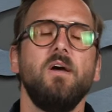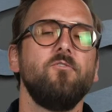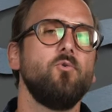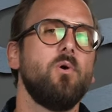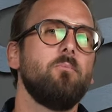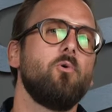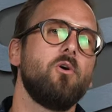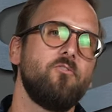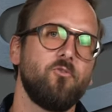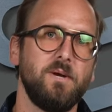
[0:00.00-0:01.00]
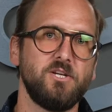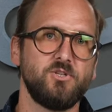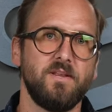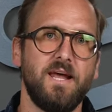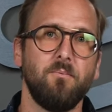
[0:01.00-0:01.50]
If you want more
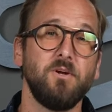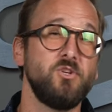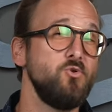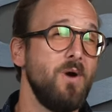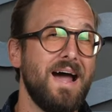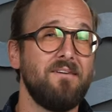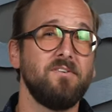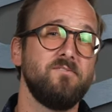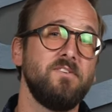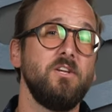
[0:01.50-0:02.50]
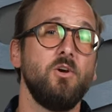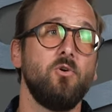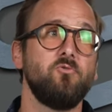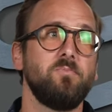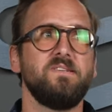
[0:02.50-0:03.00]
information on that, we do have a
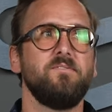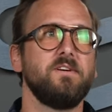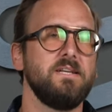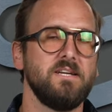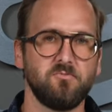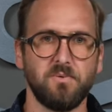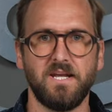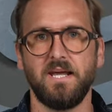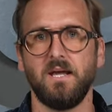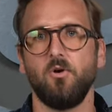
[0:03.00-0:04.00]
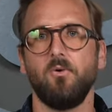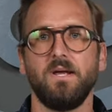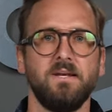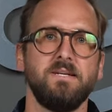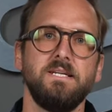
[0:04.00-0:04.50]
video specifically explaining it and
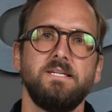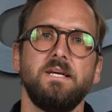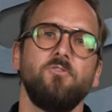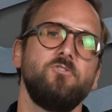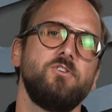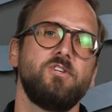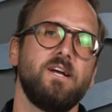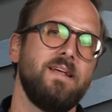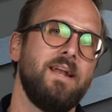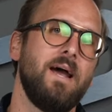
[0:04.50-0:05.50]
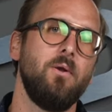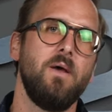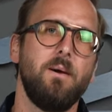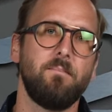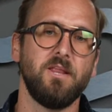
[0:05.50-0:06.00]
going into details. You can check that out.
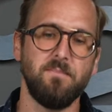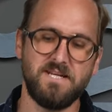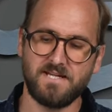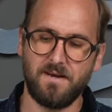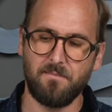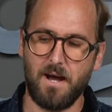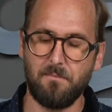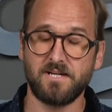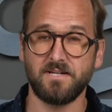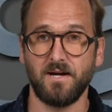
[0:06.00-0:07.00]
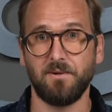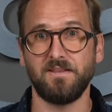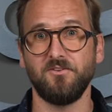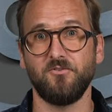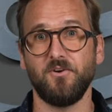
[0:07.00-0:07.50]
But in the meantime, I'm gonna talk about
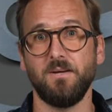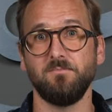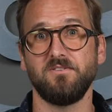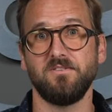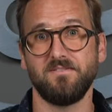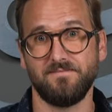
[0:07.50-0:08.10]
these frames.